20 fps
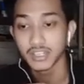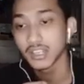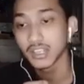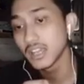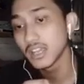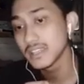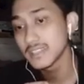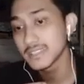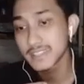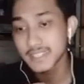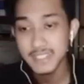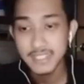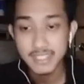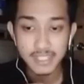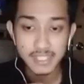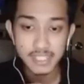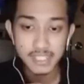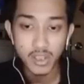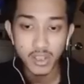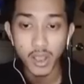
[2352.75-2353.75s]
since
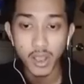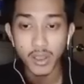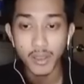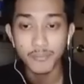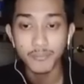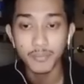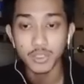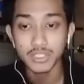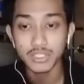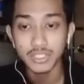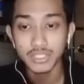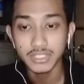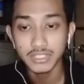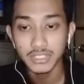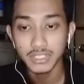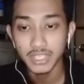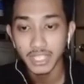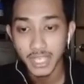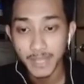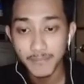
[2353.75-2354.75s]
it's
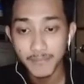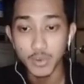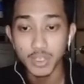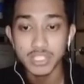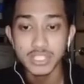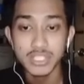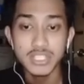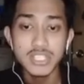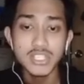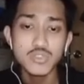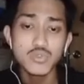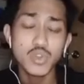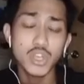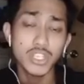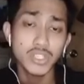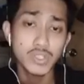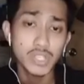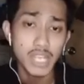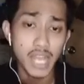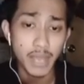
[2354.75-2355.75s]
important to
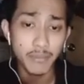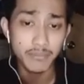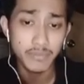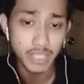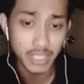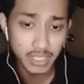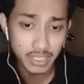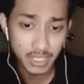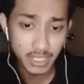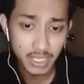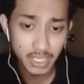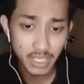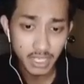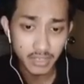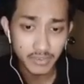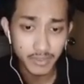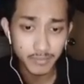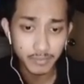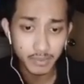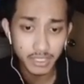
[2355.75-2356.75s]
continually update,
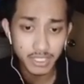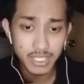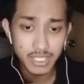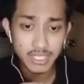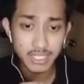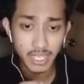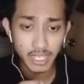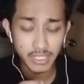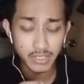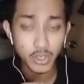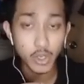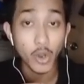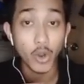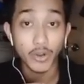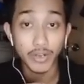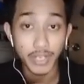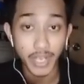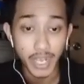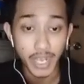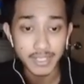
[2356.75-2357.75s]
replenish, and
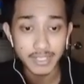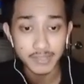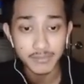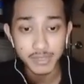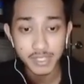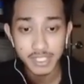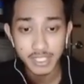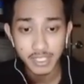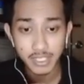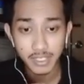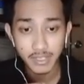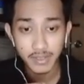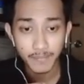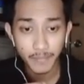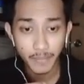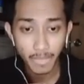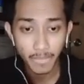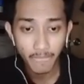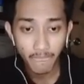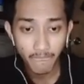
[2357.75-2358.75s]
reorder items.
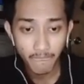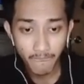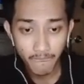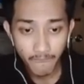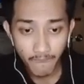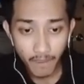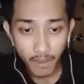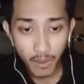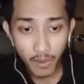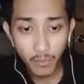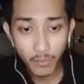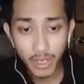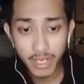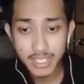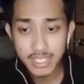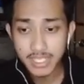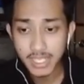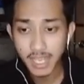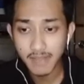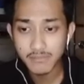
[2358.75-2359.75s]
When
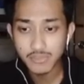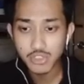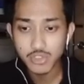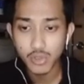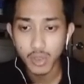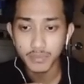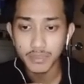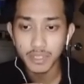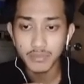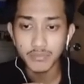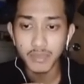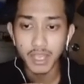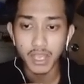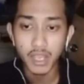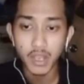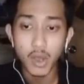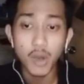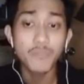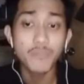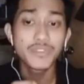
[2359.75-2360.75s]
it comes to
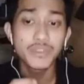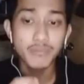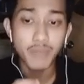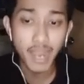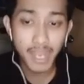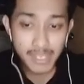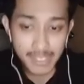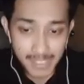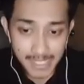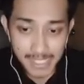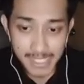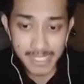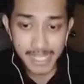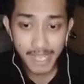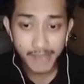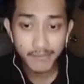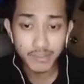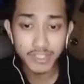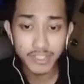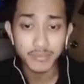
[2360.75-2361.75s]
optimizing the
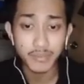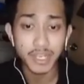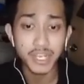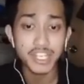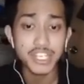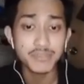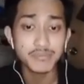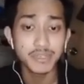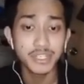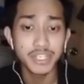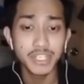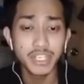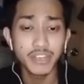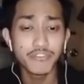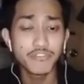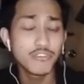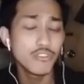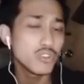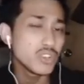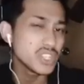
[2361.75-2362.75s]
inventory management, the
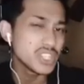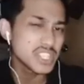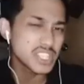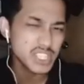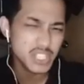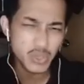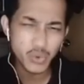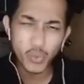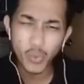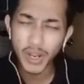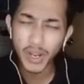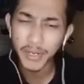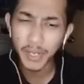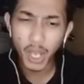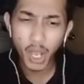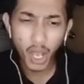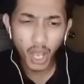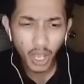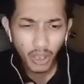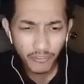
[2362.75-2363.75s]
food industry is one
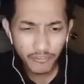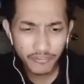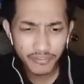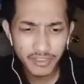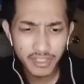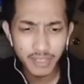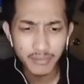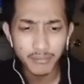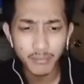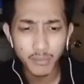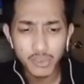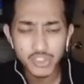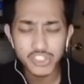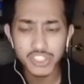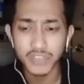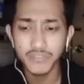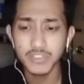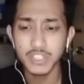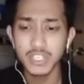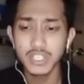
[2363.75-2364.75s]
of the most
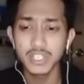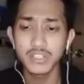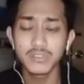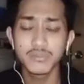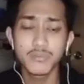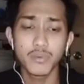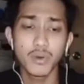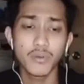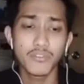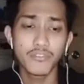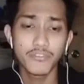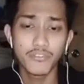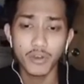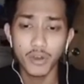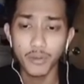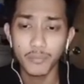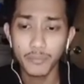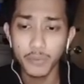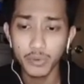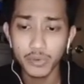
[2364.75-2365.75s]
difficult
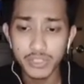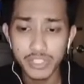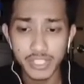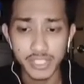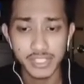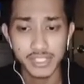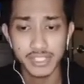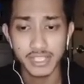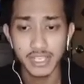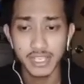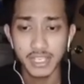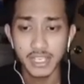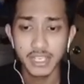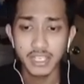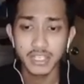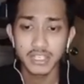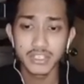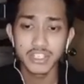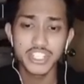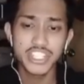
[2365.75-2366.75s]
for producers.
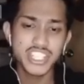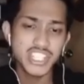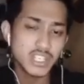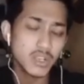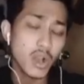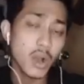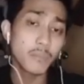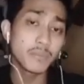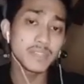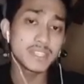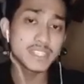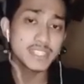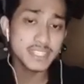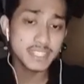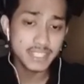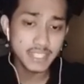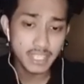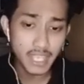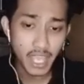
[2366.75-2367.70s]
The sheer complexity